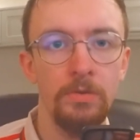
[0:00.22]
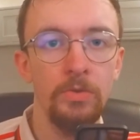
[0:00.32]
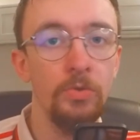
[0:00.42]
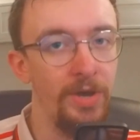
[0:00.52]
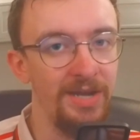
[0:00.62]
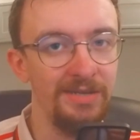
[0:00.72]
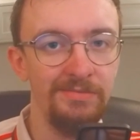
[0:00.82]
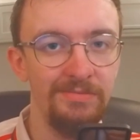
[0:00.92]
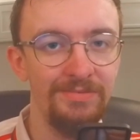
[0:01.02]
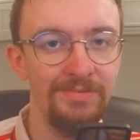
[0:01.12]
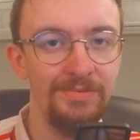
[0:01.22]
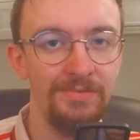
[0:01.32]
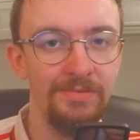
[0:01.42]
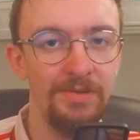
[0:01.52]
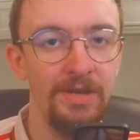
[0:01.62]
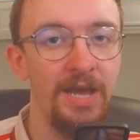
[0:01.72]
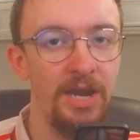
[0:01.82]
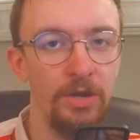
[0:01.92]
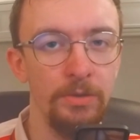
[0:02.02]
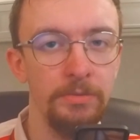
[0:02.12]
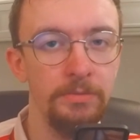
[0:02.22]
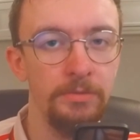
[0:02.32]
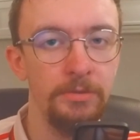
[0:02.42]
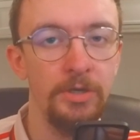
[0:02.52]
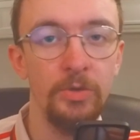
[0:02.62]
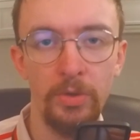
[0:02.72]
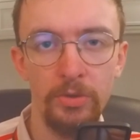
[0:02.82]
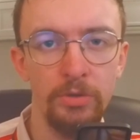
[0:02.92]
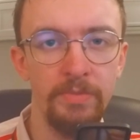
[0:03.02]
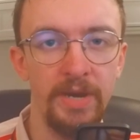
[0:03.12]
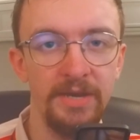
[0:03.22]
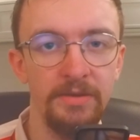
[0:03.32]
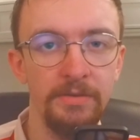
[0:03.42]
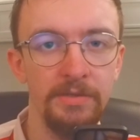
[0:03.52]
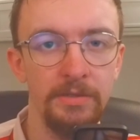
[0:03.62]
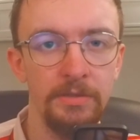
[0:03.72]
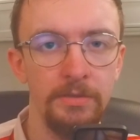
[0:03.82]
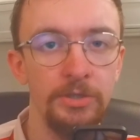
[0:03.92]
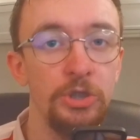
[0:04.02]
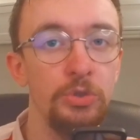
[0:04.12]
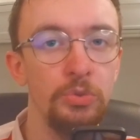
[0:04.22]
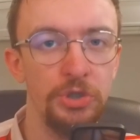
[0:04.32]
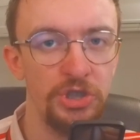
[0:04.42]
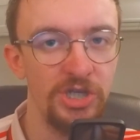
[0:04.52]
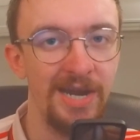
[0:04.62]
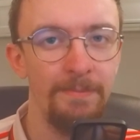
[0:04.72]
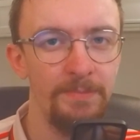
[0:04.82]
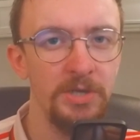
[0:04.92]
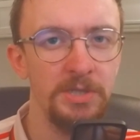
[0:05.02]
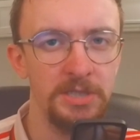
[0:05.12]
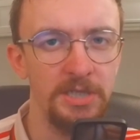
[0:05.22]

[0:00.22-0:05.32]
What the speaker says: Well, hello, and welcome back to a Champions League